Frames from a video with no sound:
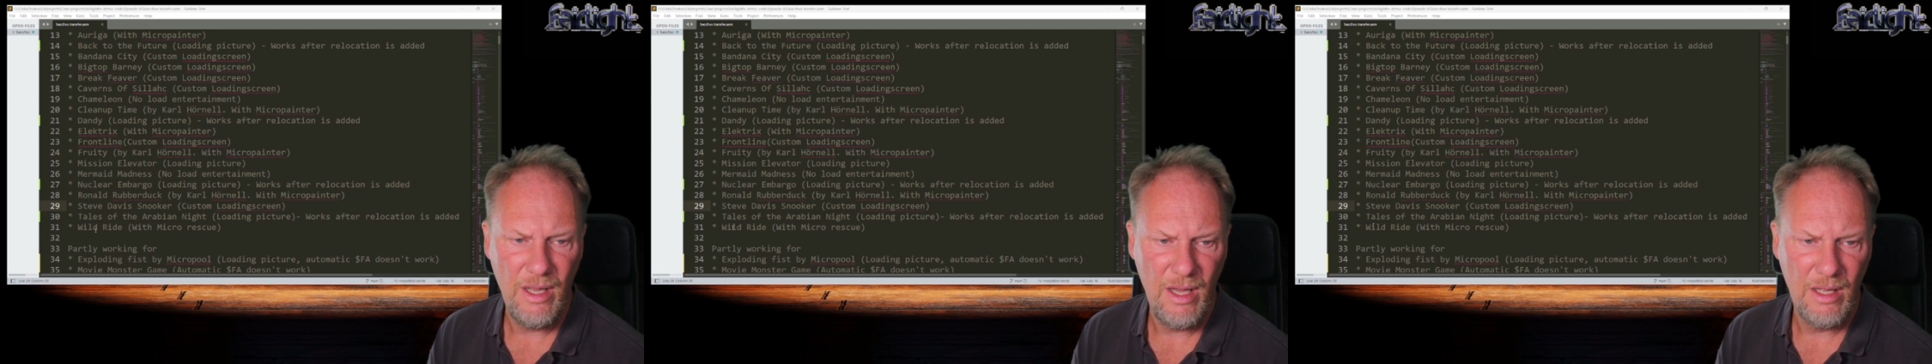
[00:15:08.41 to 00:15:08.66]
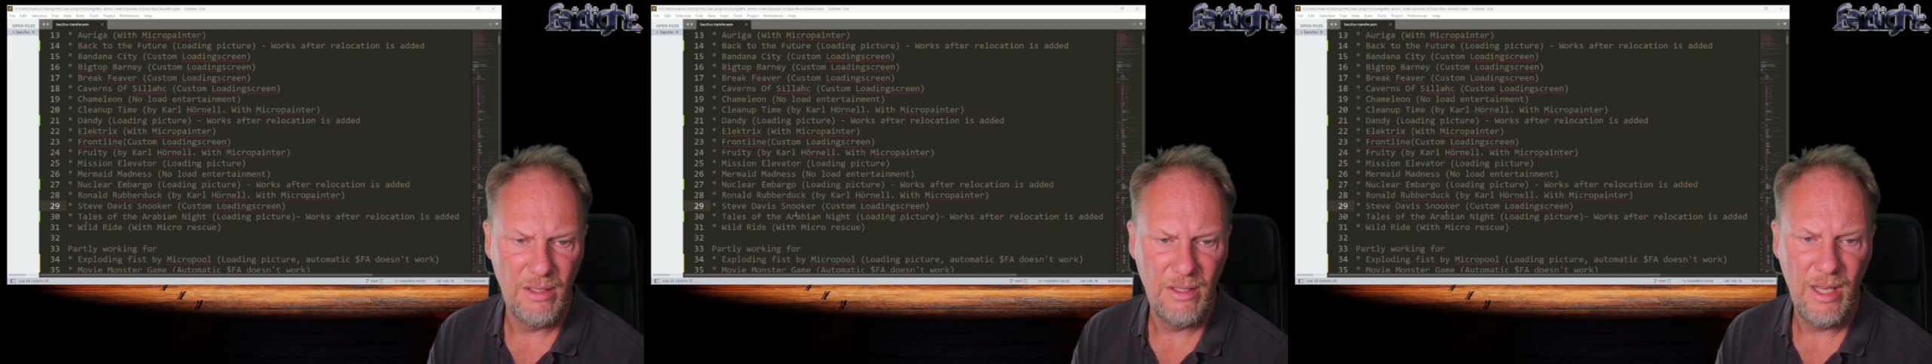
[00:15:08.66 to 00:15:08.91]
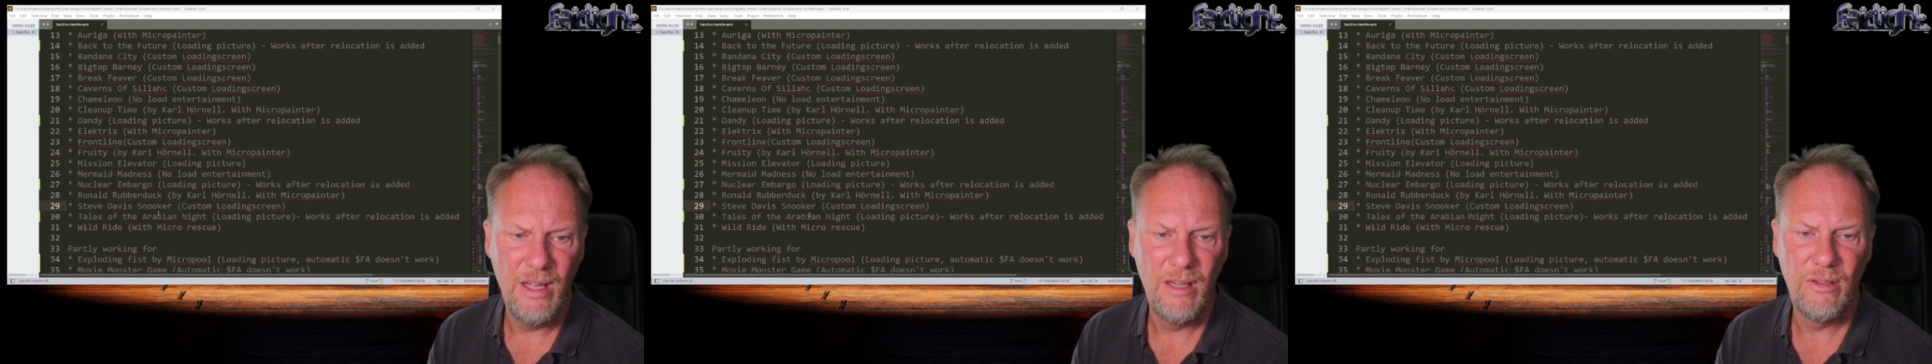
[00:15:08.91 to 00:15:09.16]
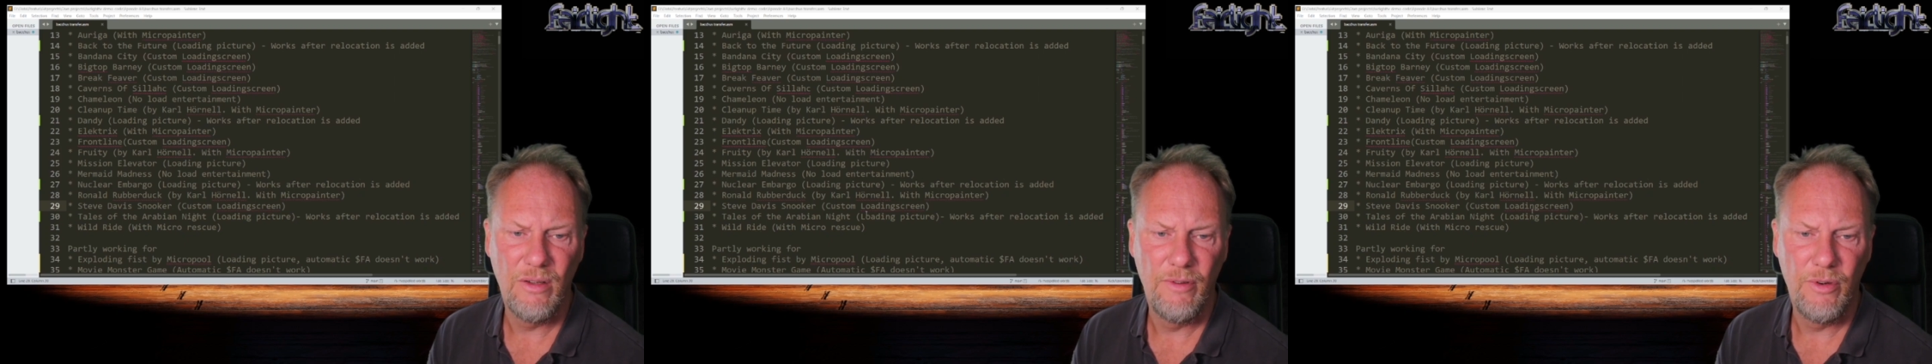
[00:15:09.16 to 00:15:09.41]
and
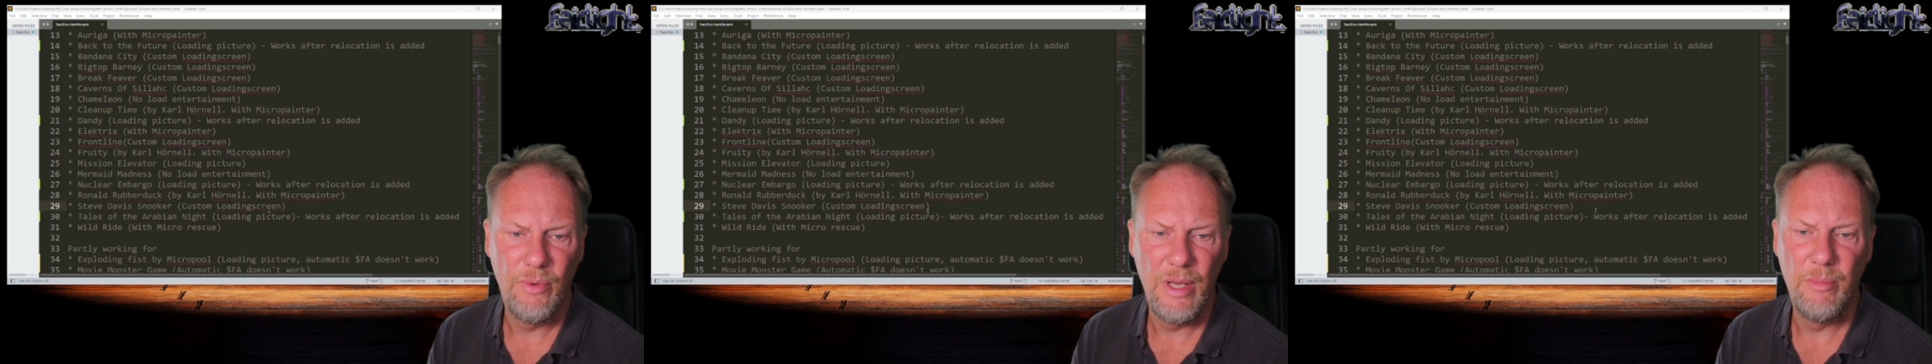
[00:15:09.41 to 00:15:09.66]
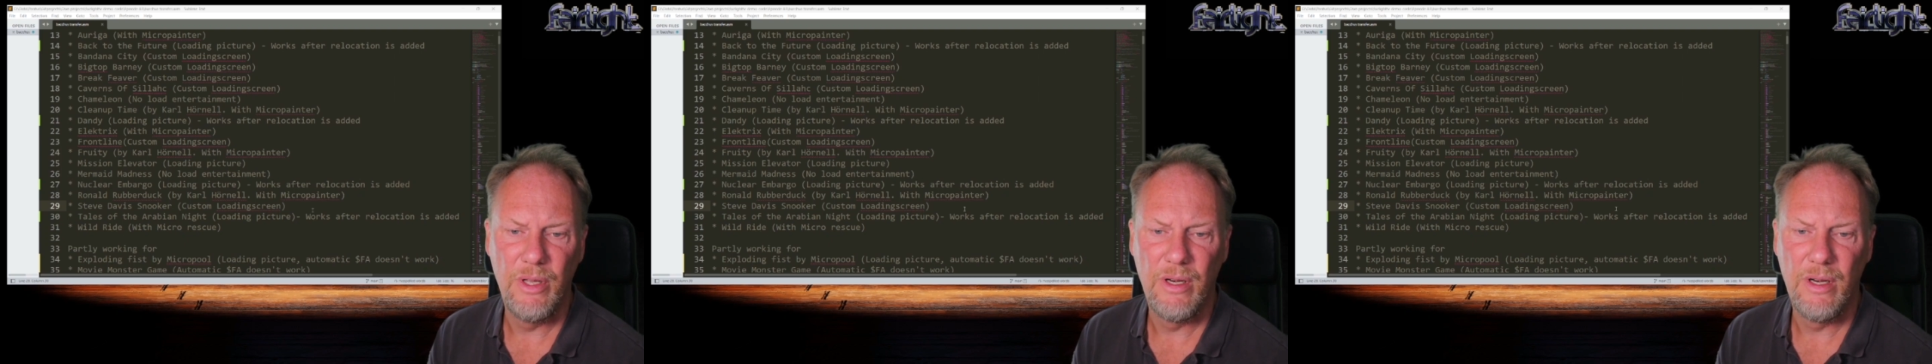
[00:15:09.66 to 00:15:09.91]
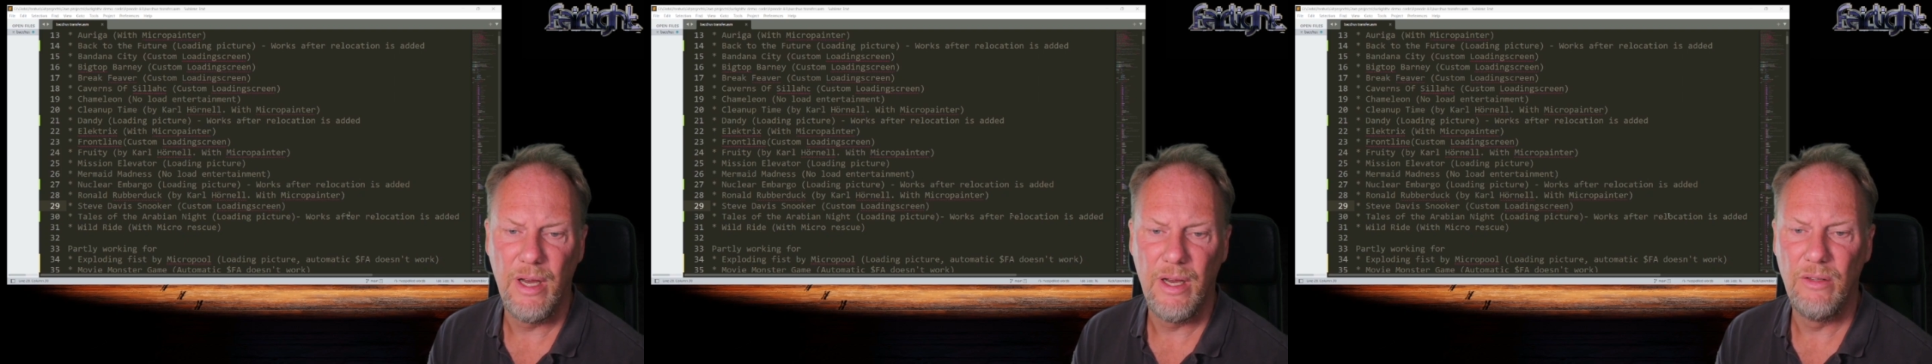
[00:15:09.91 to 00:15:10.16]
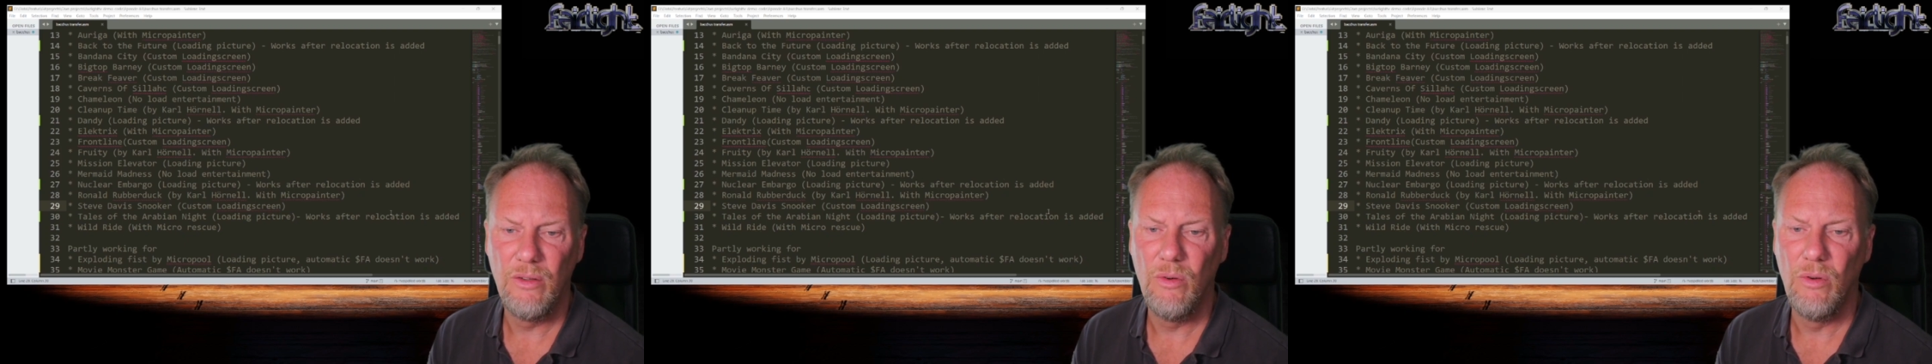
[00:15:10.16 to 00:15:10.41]
Tales of Arabian
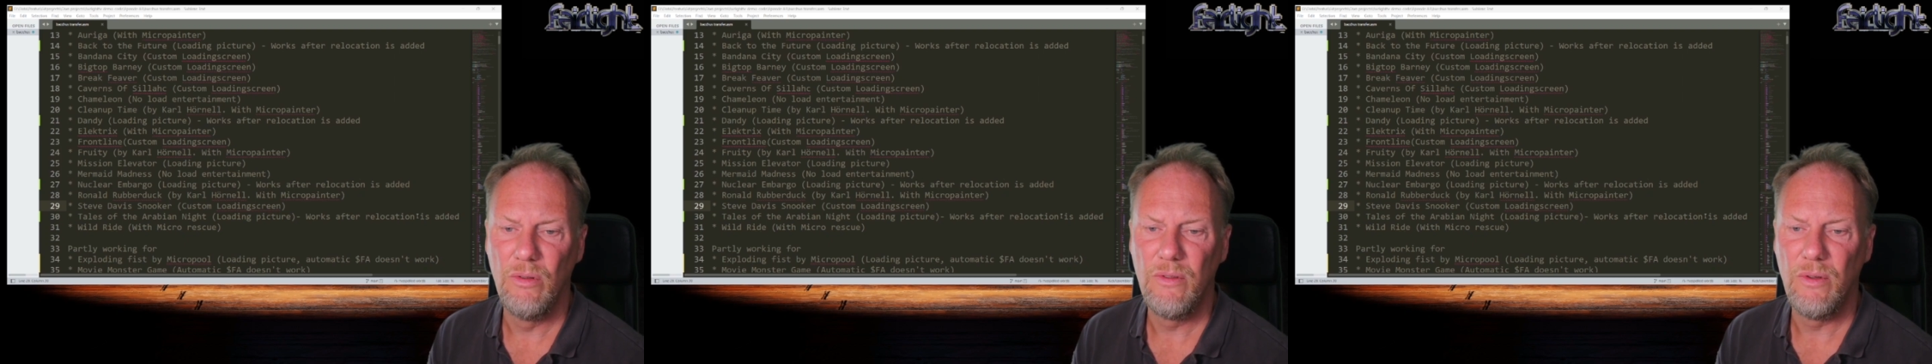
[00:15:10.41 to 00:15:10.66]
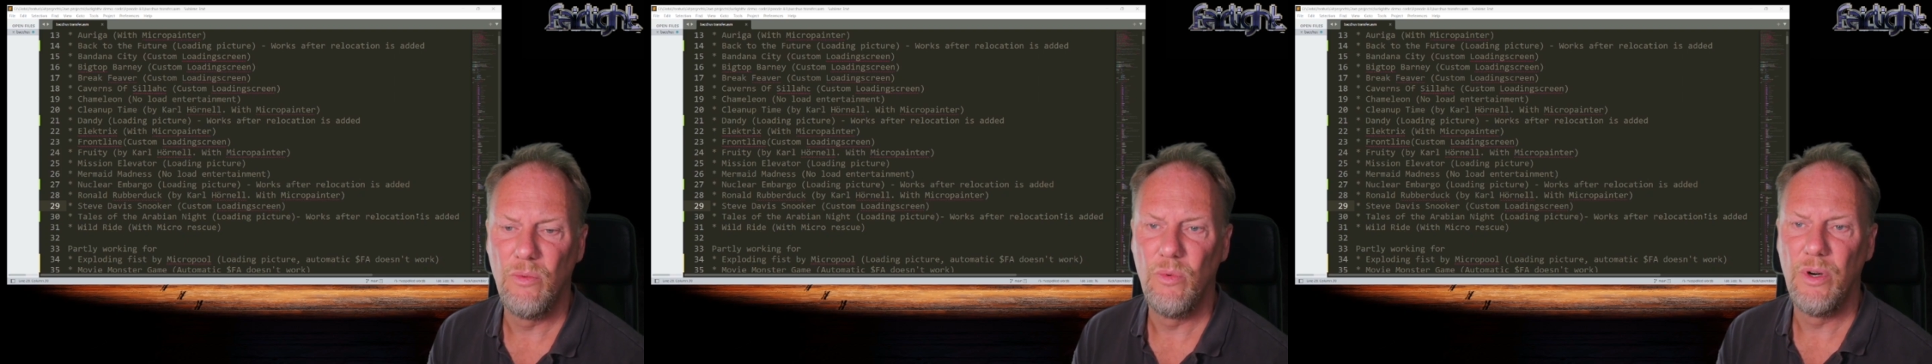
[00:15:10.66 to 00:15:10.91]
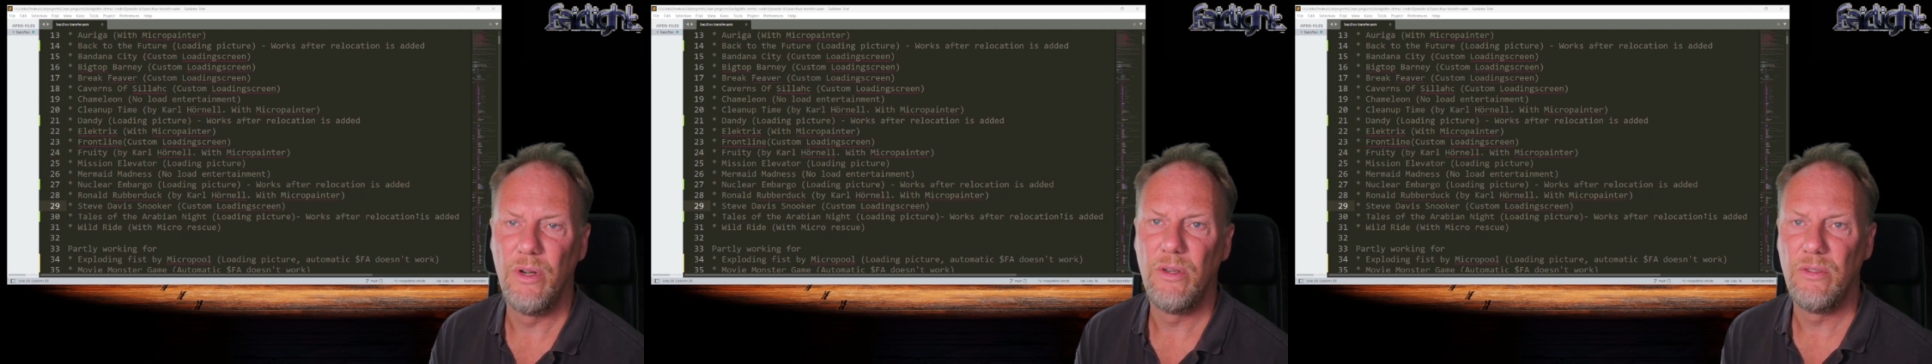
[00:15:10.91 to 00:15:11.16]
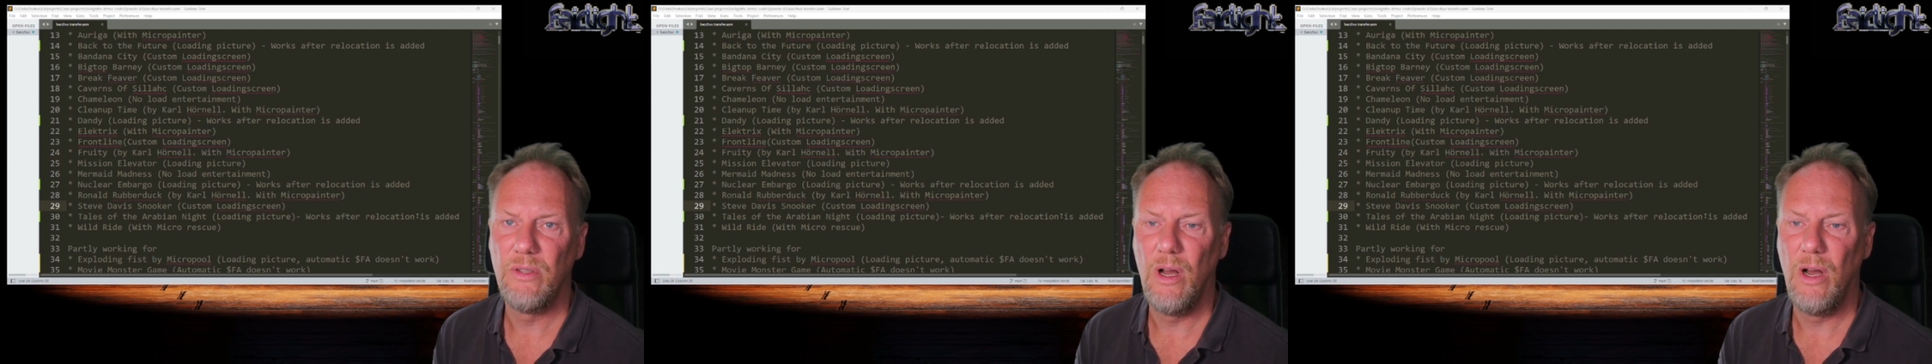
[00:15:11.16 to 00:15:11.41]
Night also works